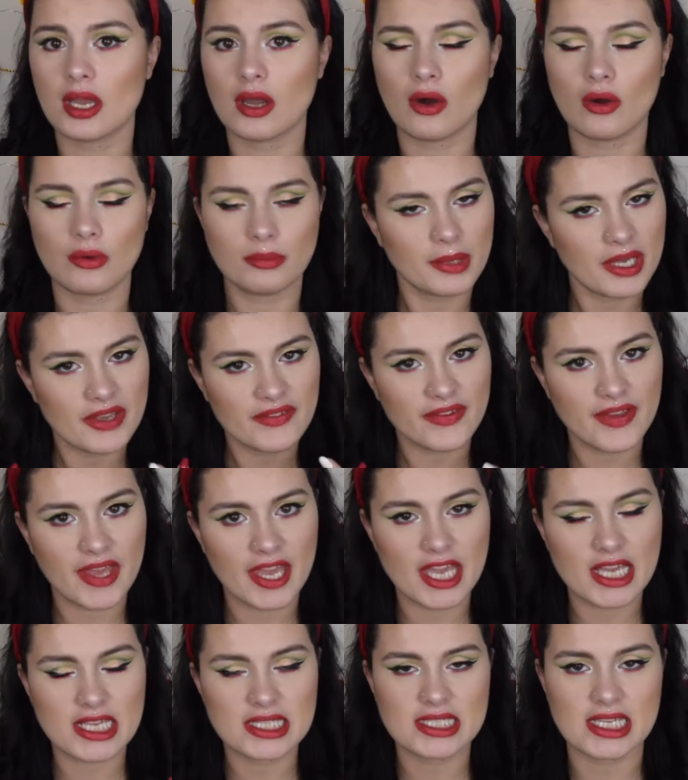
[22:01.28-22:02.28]
on my
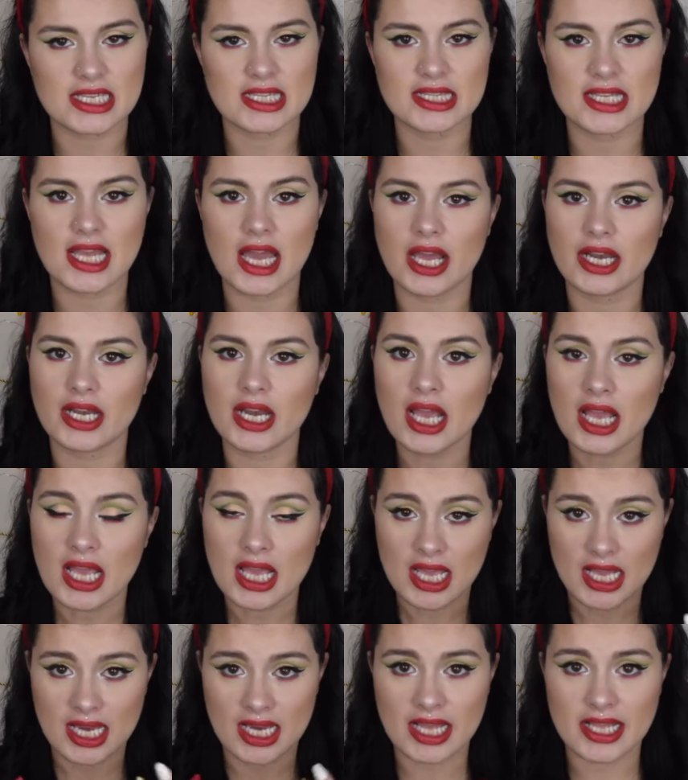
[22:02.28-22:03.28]
face and then
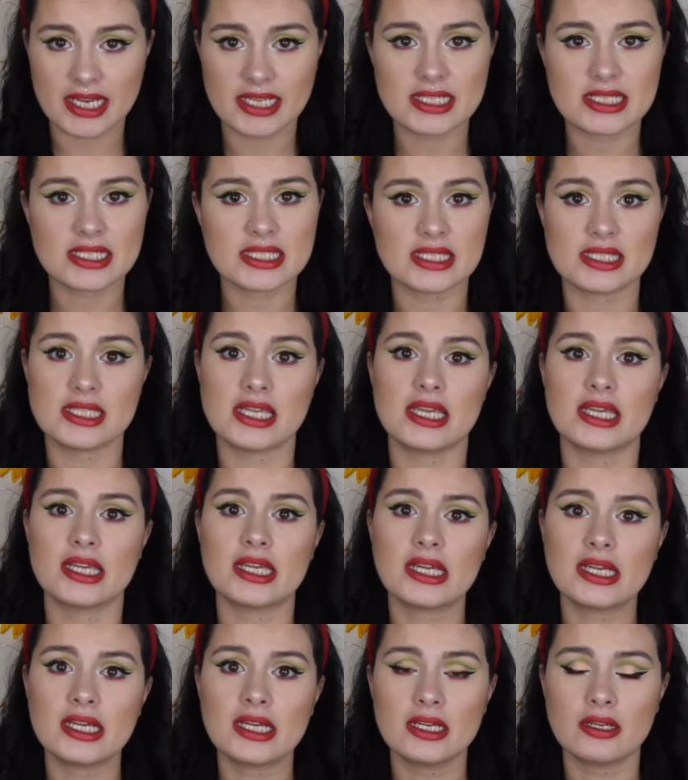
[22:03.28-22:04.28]
let it
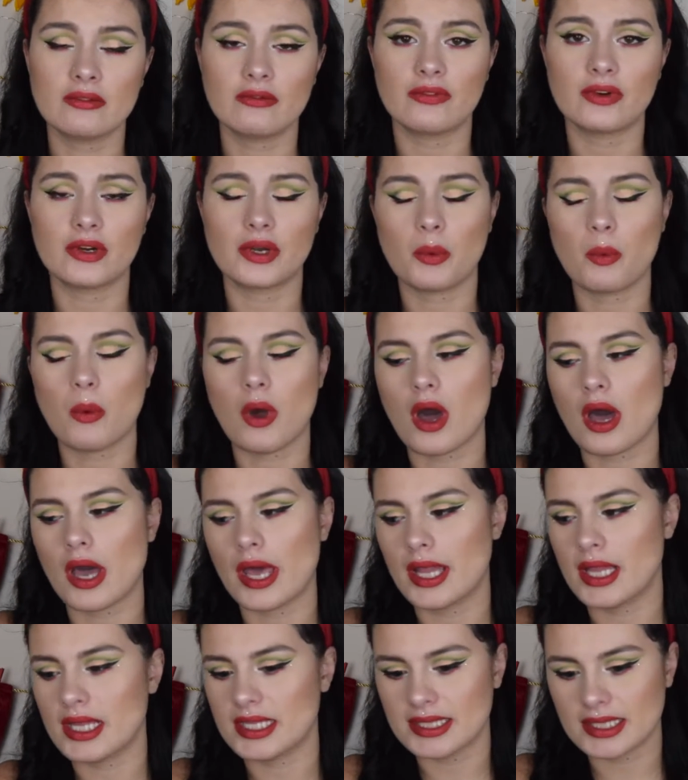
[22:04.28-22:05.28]
sink for a
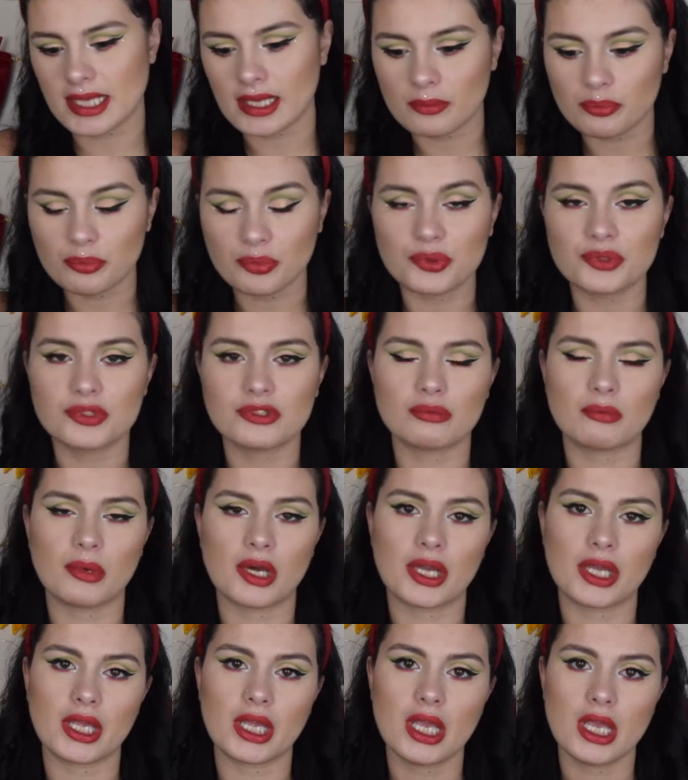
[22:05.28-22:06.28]
while, and then put
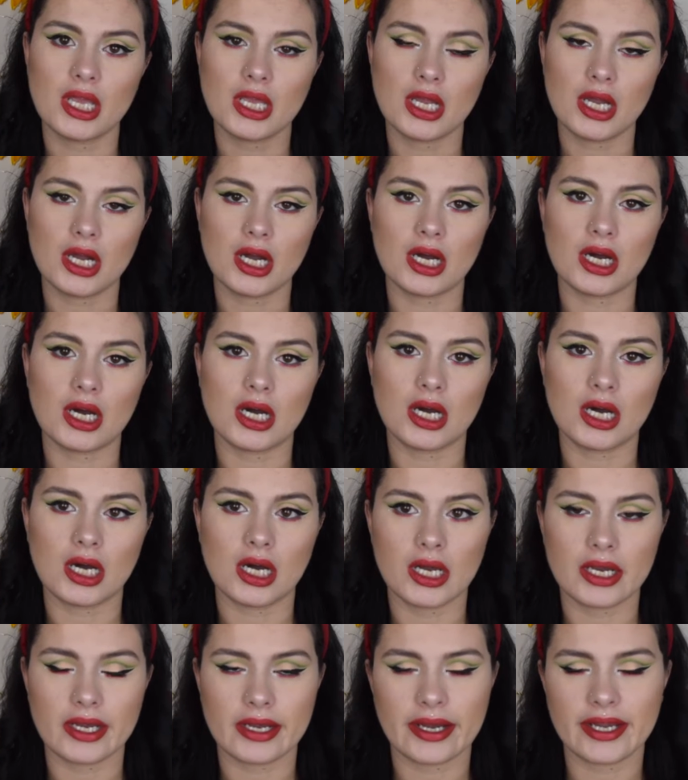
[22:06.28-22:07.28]
my
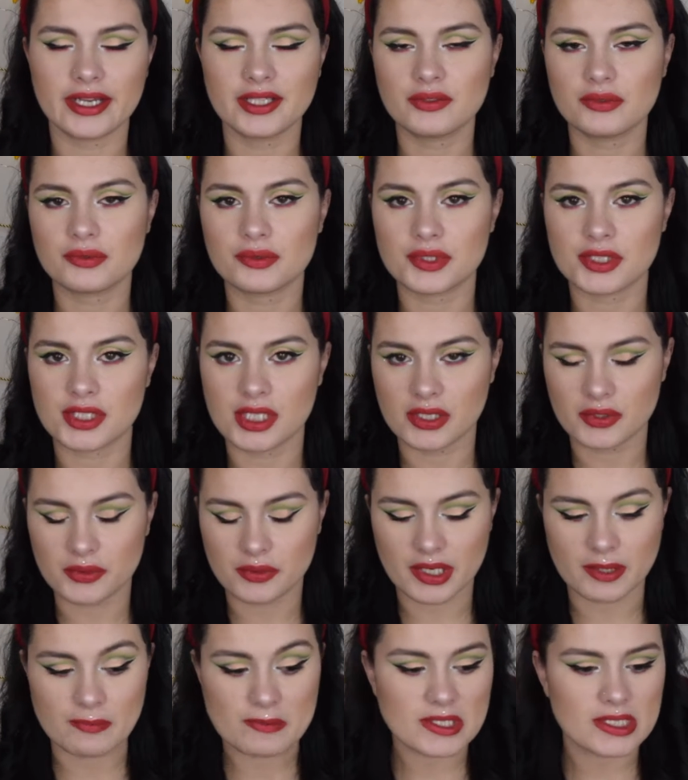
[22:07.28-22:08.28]
night routine
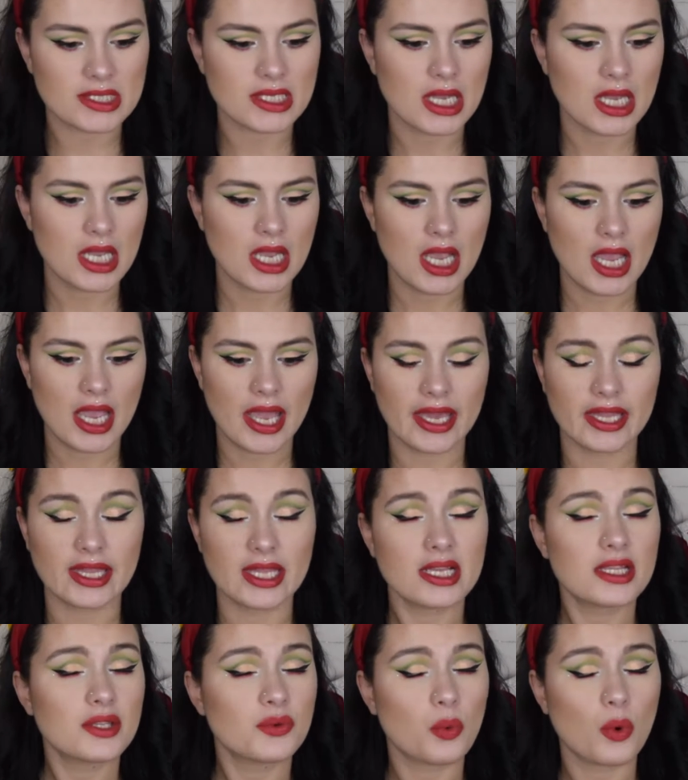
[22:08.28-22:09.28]
creams, and
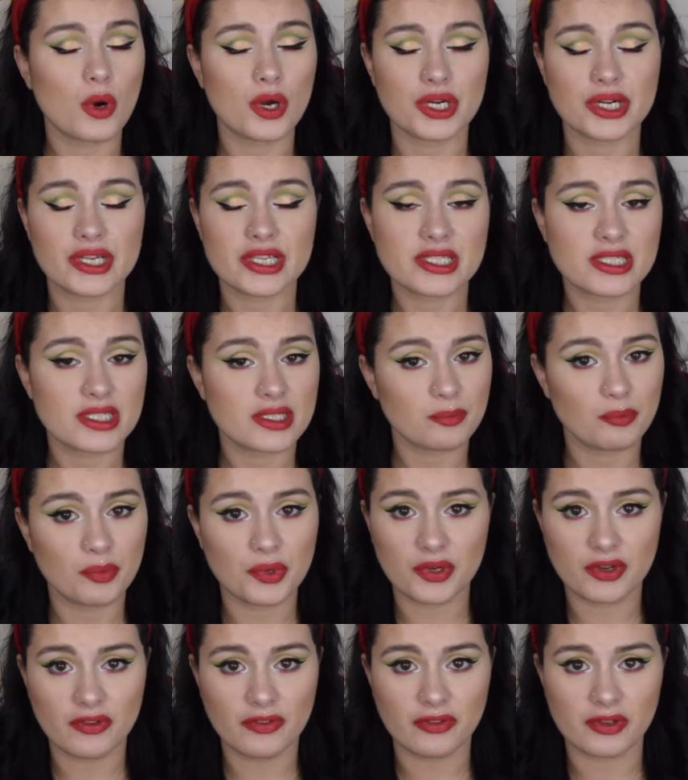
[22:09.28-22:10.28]
it works
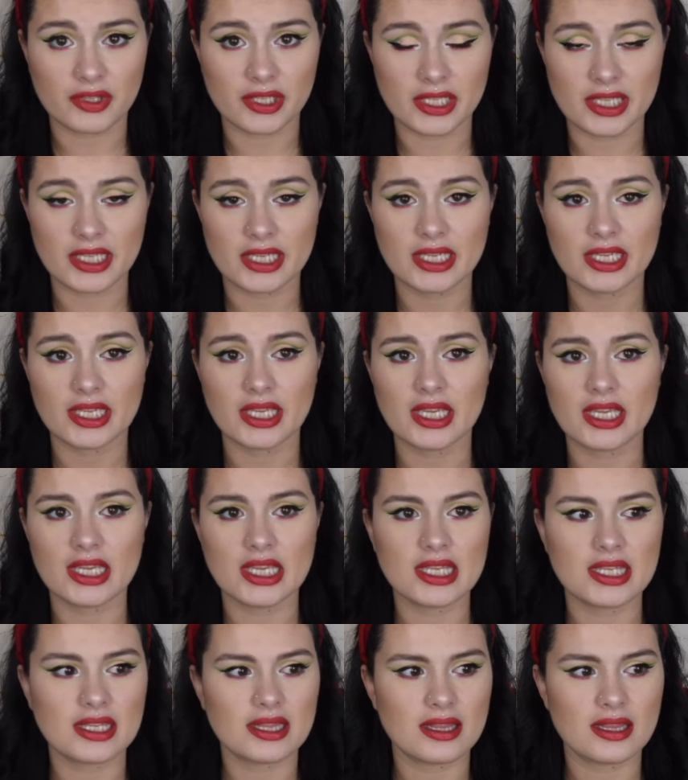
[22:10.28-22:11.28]
beautifully.
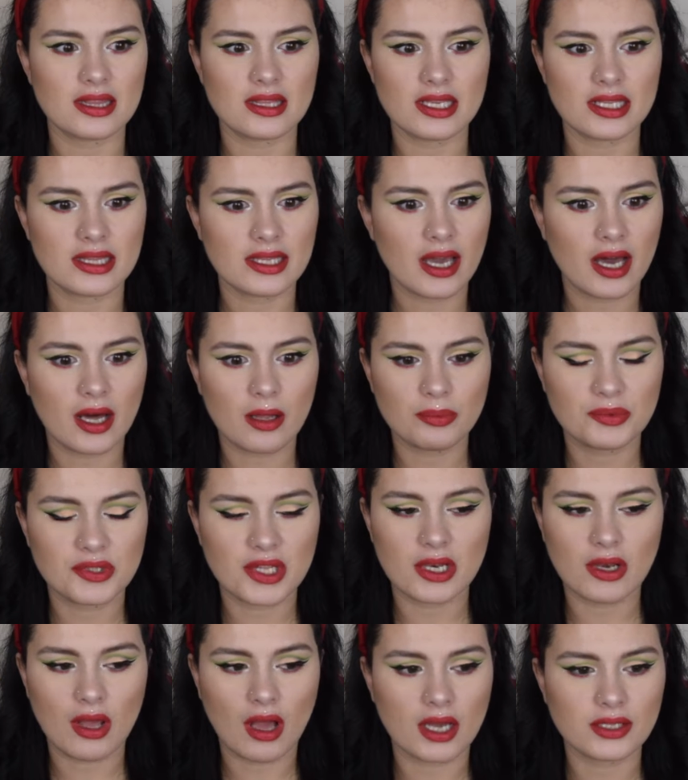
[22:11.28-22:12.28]
It helped
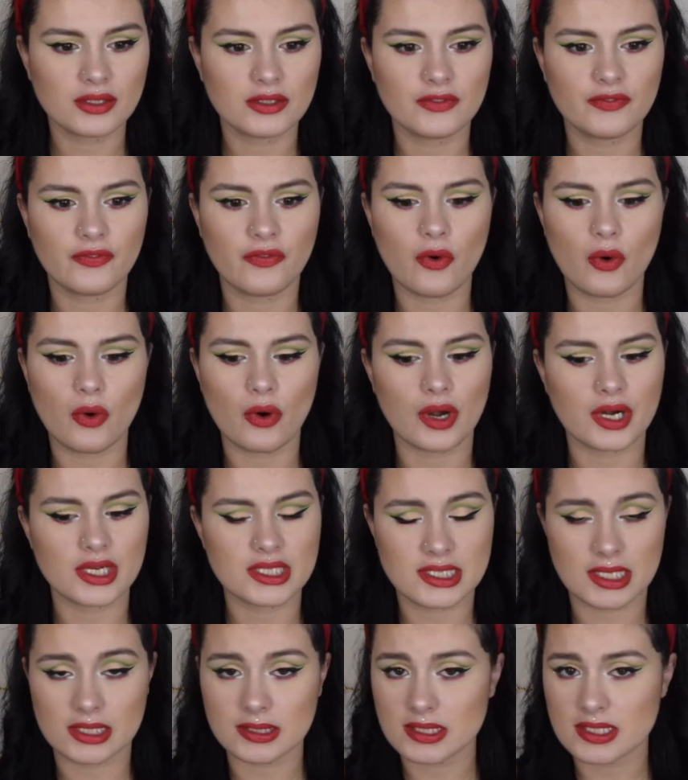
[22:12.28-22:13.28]
a lot for
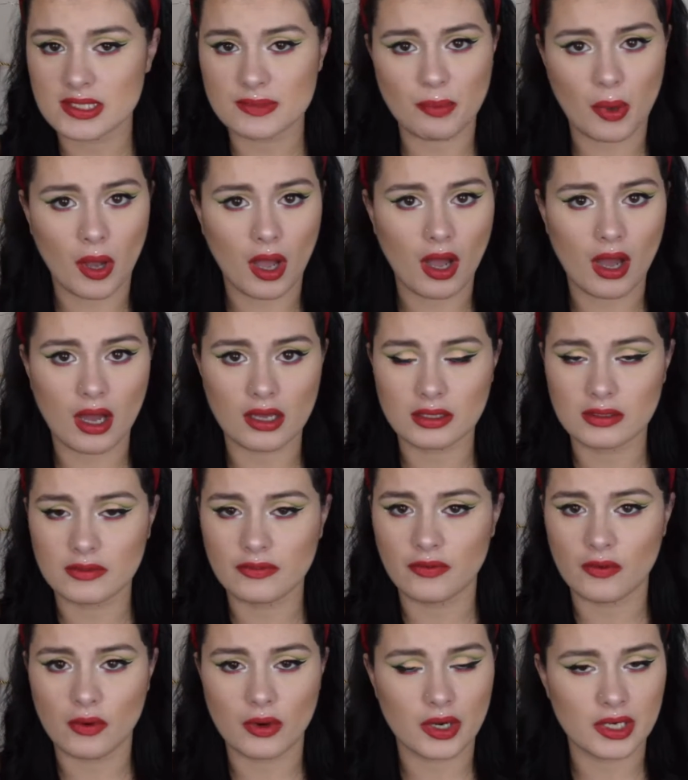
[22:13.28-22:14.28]
sunspot,
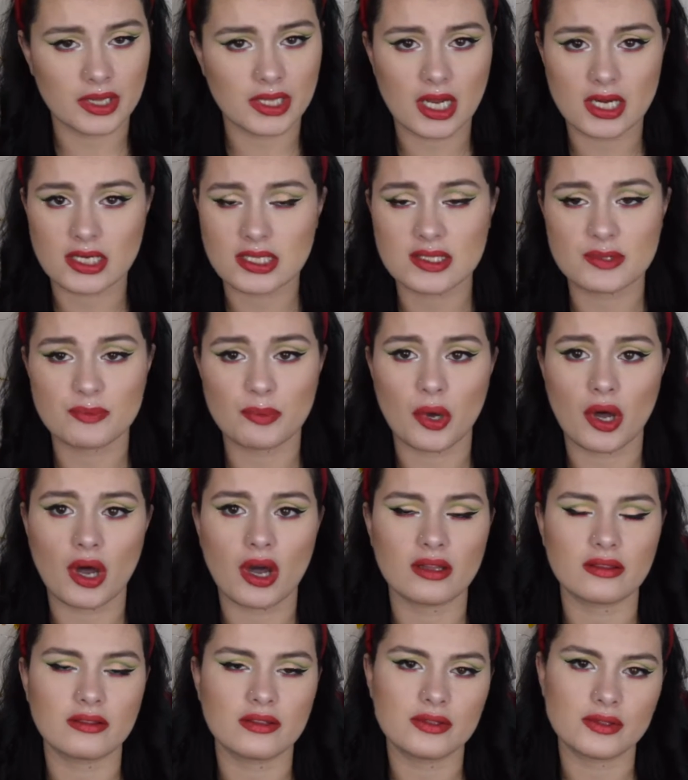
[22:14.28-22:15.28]
for dark
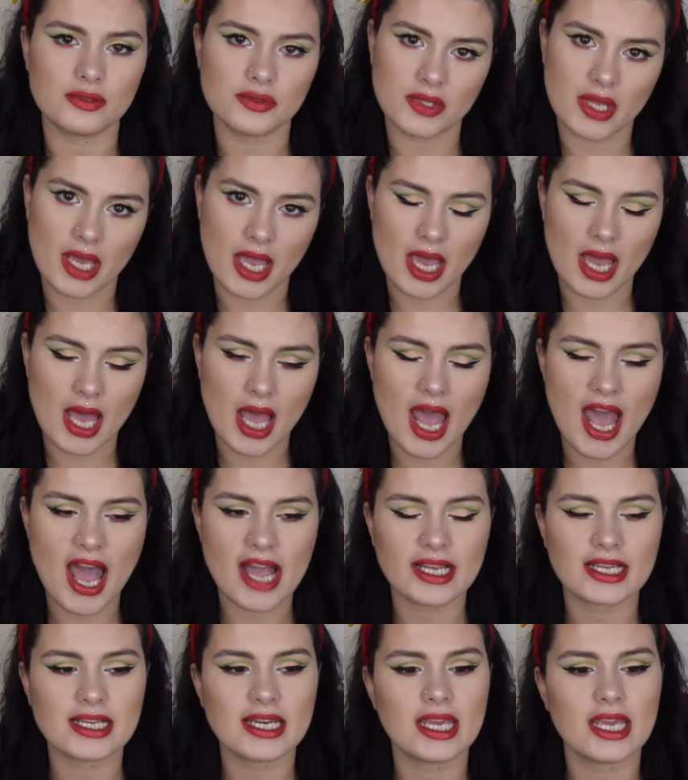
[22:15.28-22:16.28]
spot due to the
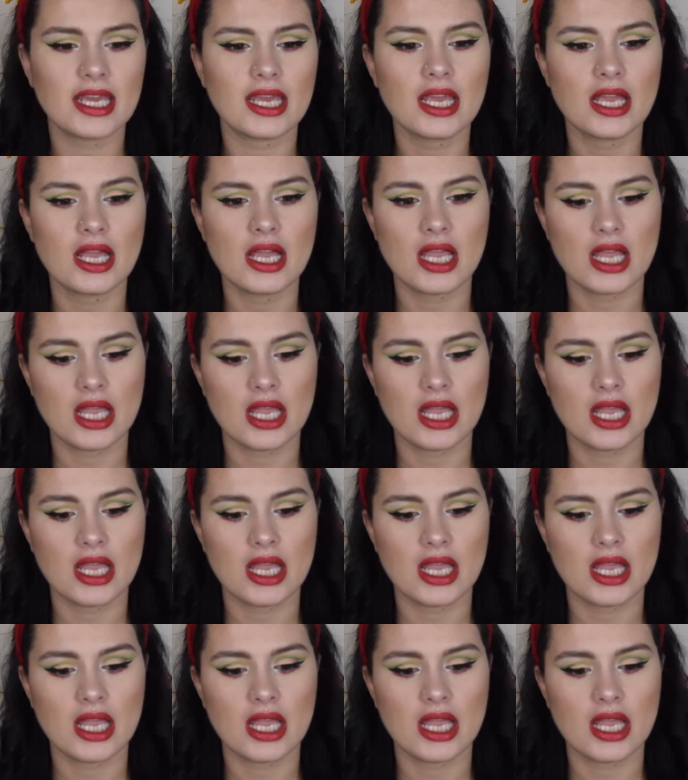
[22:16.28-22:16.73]
acne.